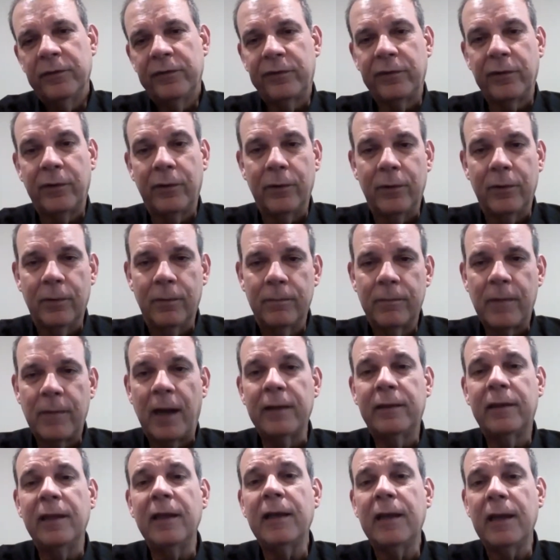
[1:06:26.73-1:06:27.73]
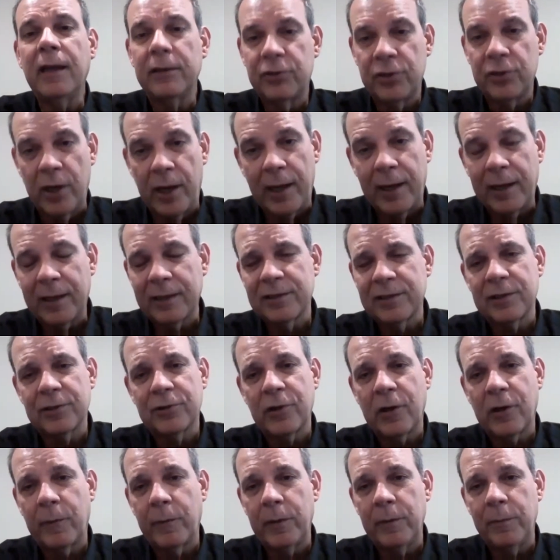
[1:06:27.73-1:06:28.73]
So I think genetics
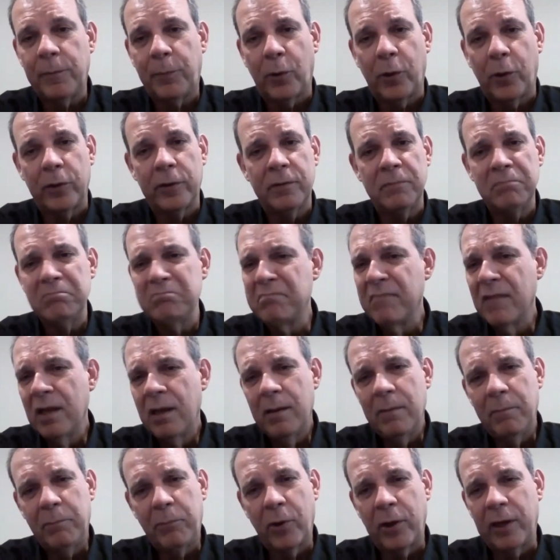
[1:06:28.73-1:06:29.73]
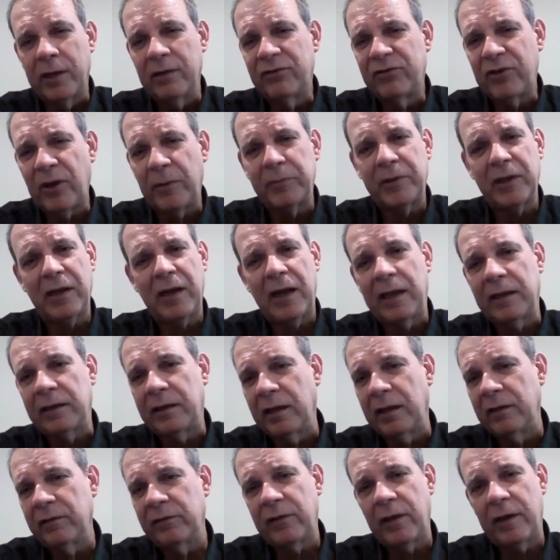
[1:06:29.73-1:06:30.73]
is going to be important, but in something
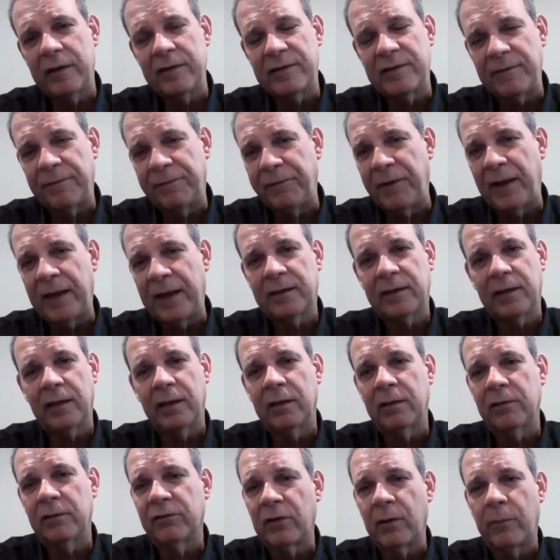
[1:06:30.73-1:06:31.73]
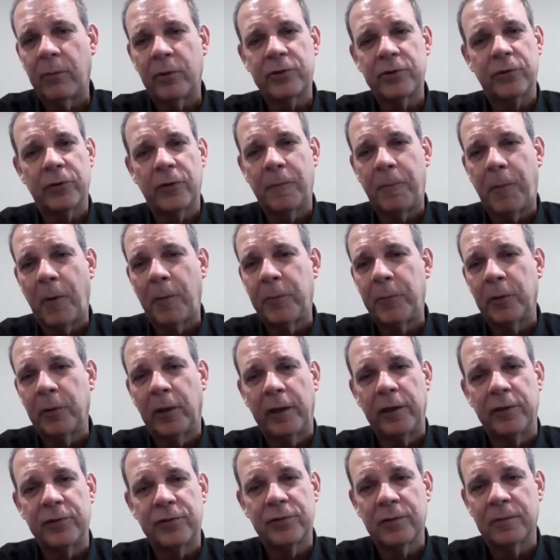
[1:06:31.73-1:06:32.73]
like this that is affecting so much of the
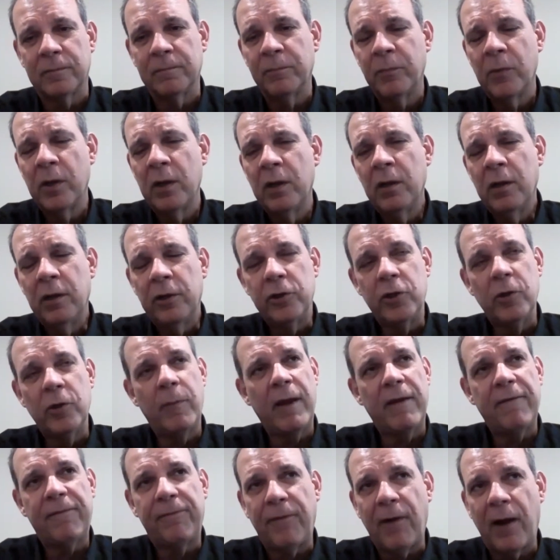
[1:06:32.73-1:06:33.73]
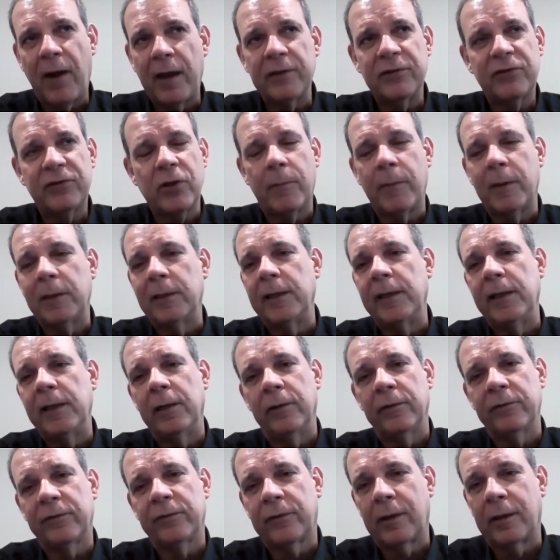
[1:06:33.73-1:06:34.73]
population, you may find some
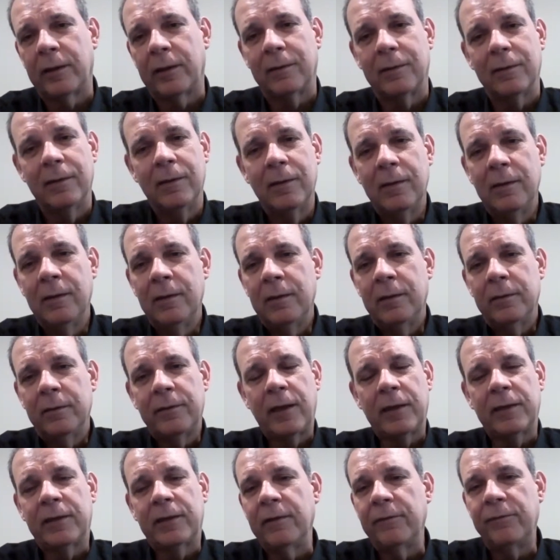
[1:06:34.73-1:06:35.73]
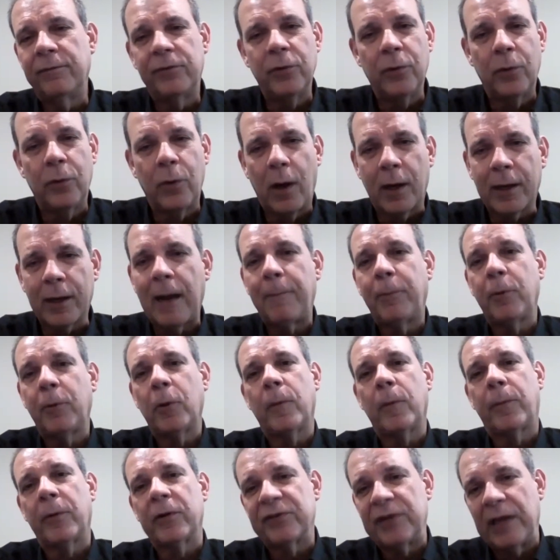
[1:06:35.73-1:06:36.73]
alleles that gives you a
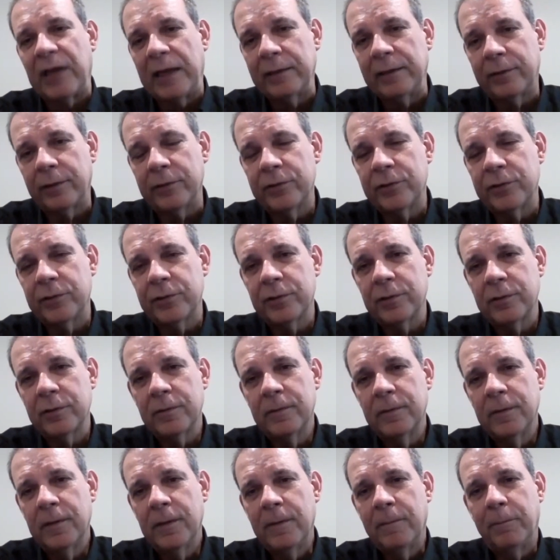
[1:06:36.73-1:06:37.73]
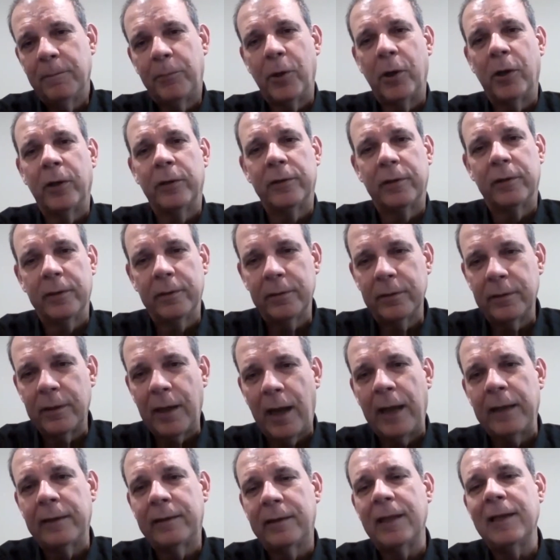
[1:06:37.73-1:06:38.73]
couple of percentage, but
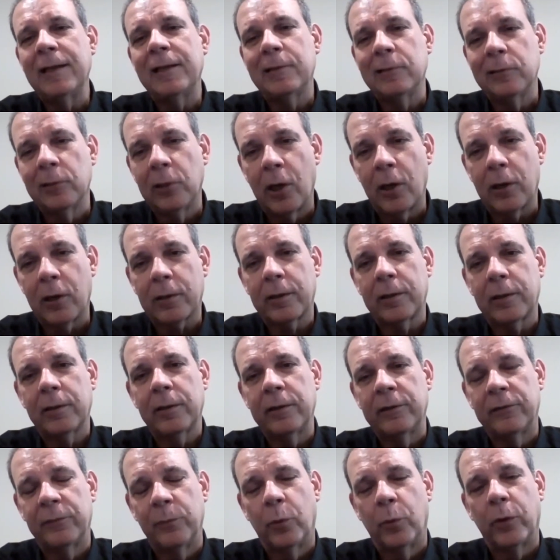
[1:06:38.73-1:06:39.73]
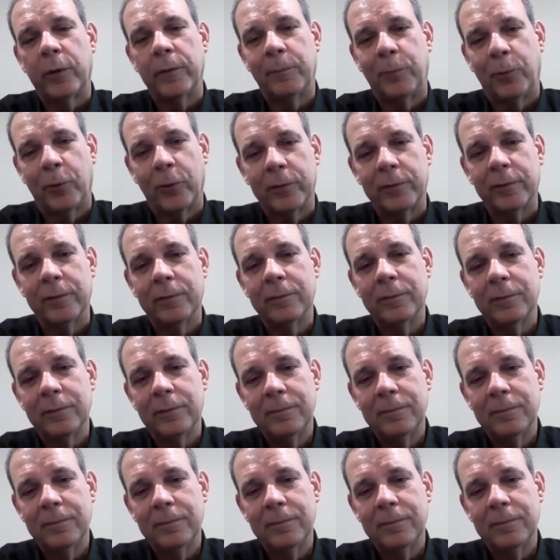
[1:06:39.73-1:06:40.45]
I think luck is more important.